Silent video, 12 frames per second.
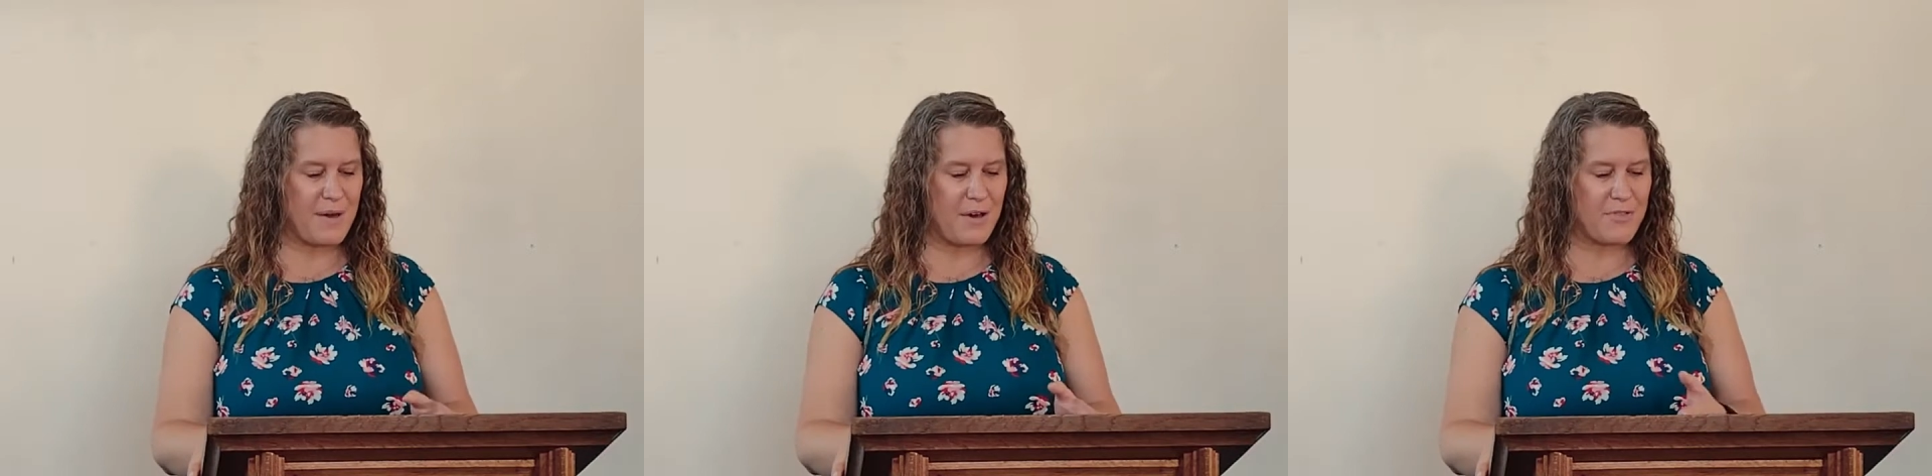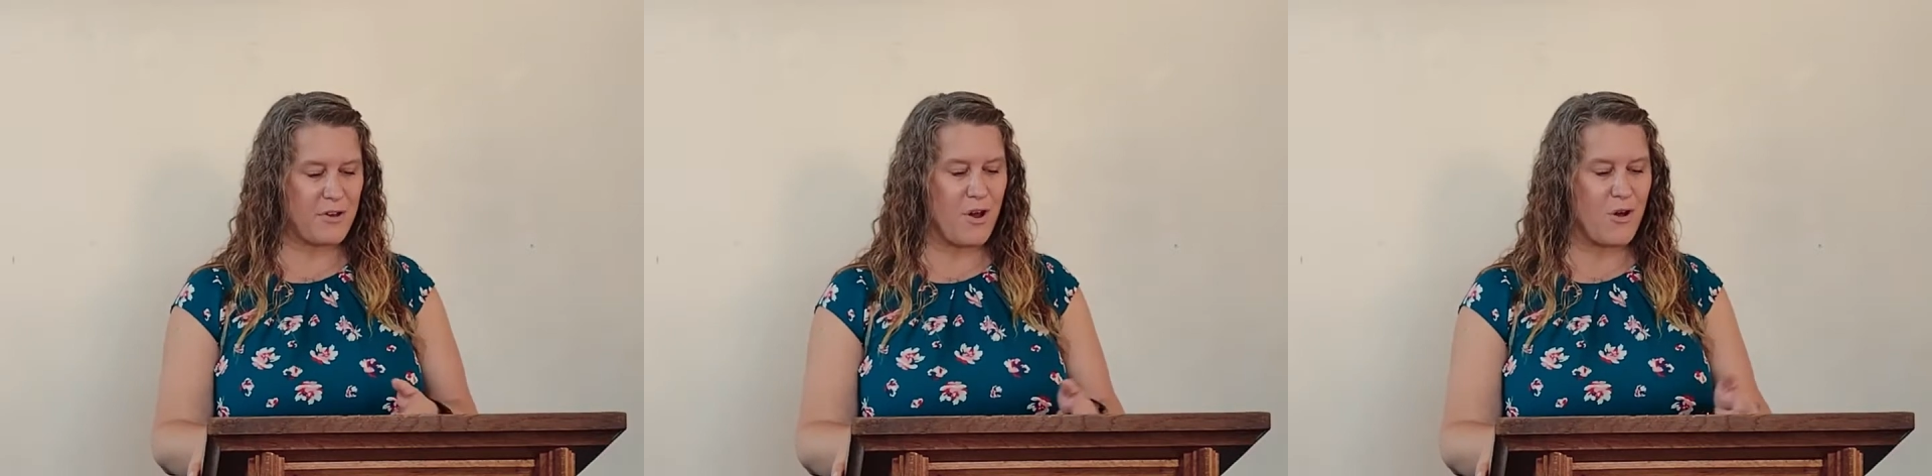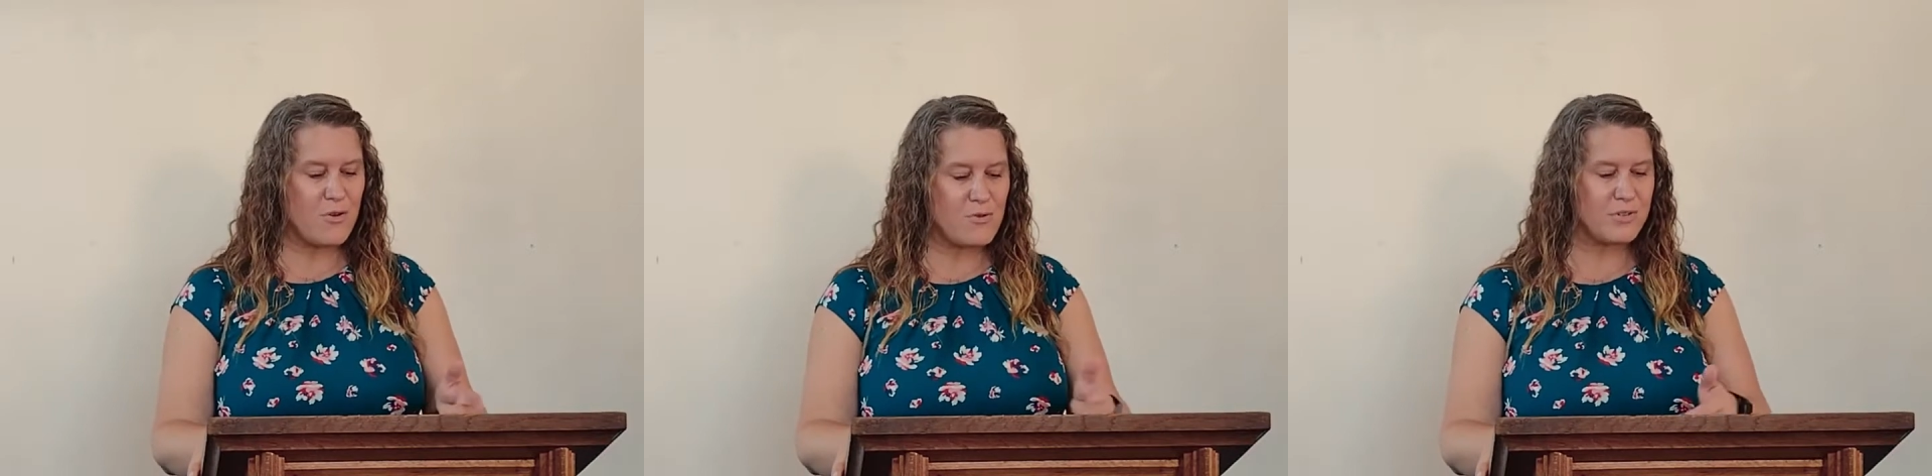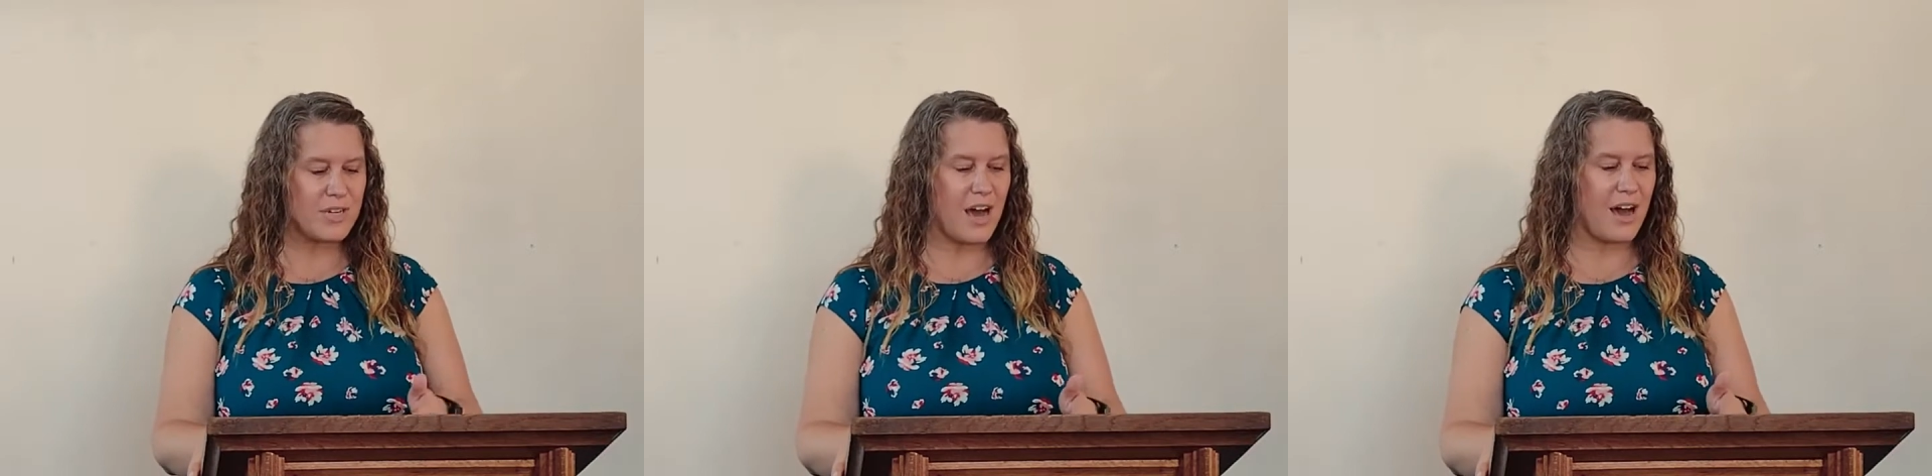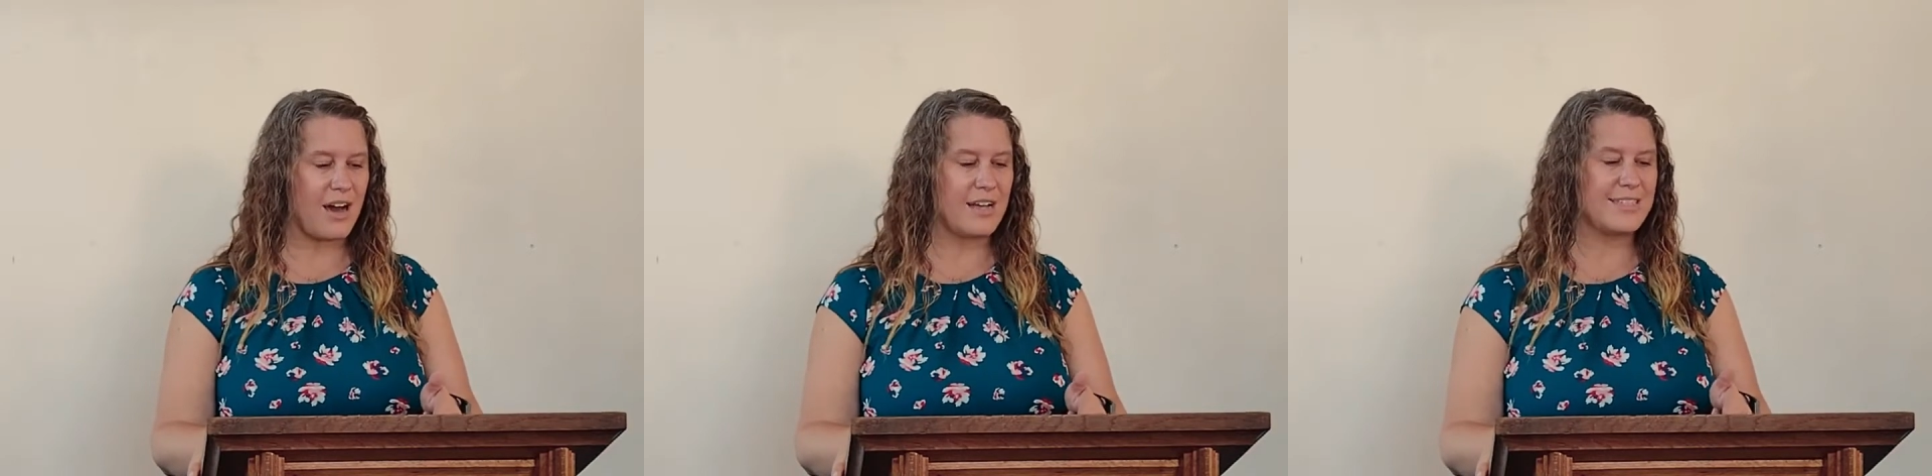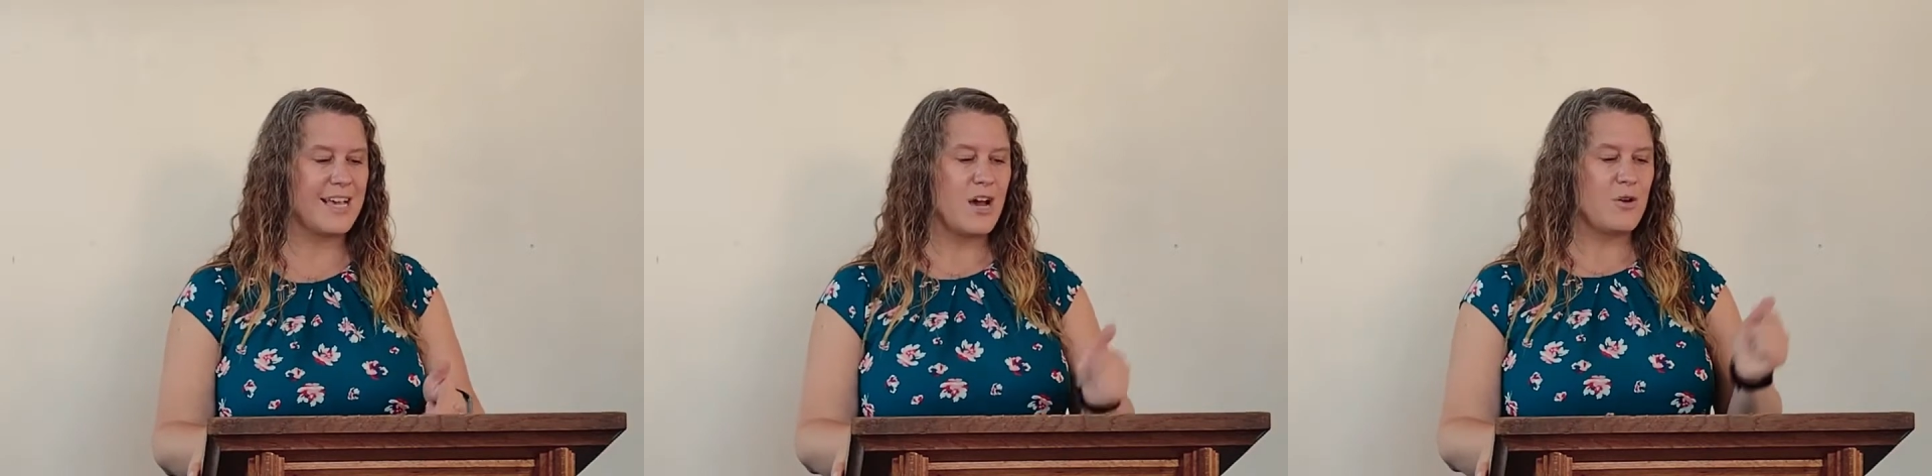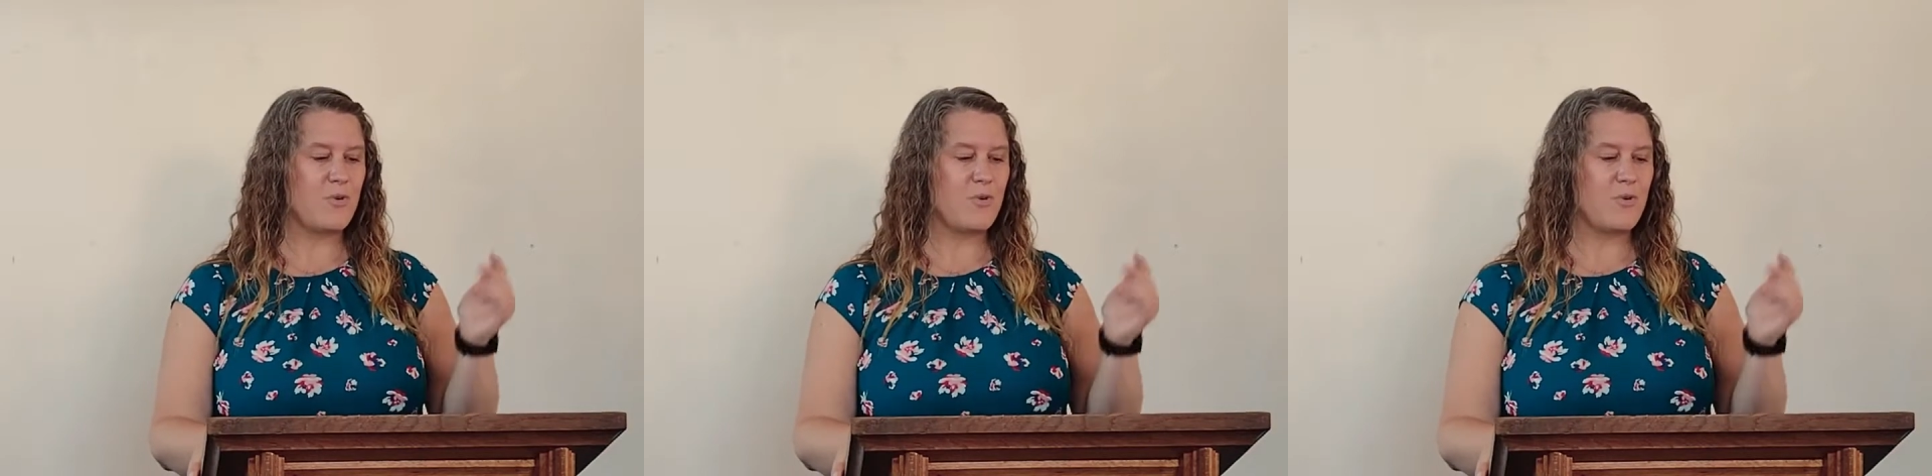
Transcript: about their own gods.